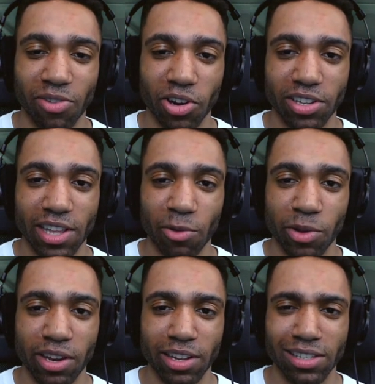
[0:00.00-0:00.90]
He farted in that
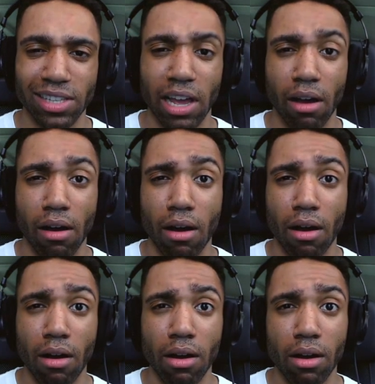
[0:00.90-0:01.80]
win? He's like,
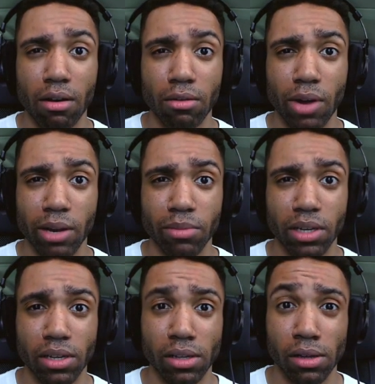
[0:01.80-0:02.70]
wait a
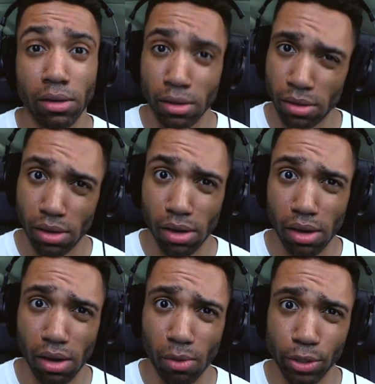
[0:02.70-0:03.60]
minute.
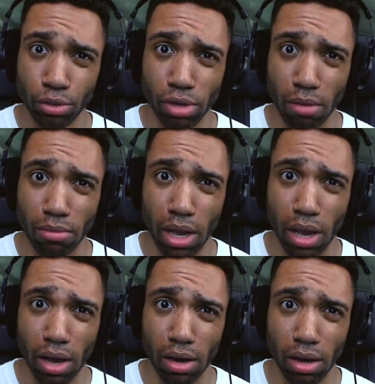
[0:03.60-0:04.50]
What you talking
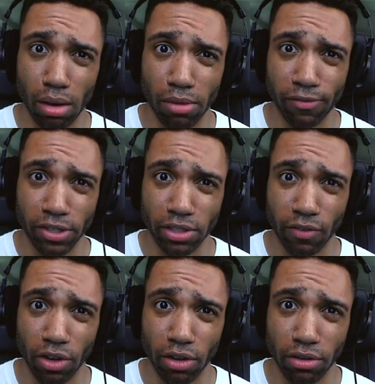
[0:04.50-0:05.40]
about? Motherfuckers
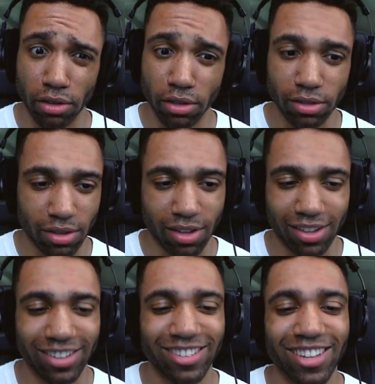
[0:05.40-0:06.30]
never loved us.
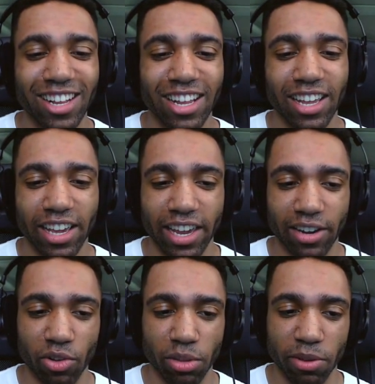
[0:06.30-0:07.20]
It
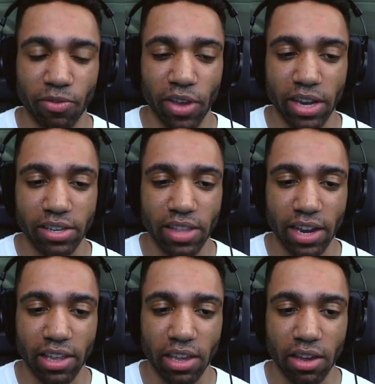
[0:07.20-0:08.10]
can't only be fate
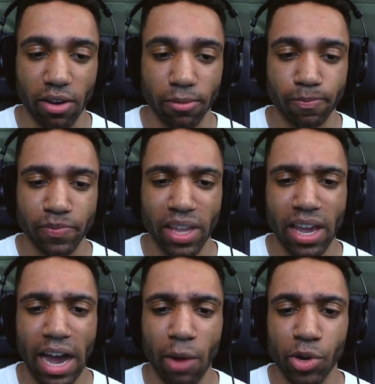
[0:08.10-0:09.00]
that here,
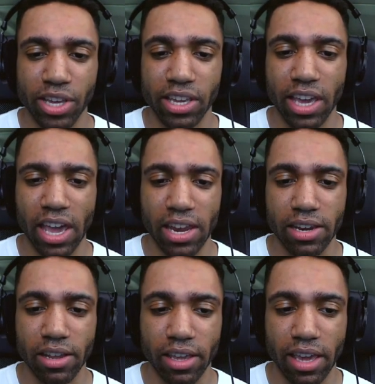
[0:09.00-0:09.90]
I would
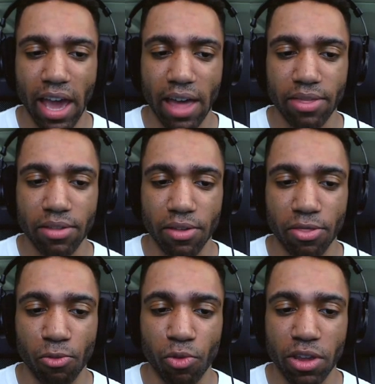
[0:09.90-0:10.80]
again gather the
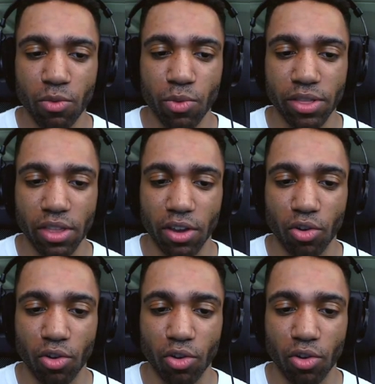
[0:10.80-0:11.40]
three with the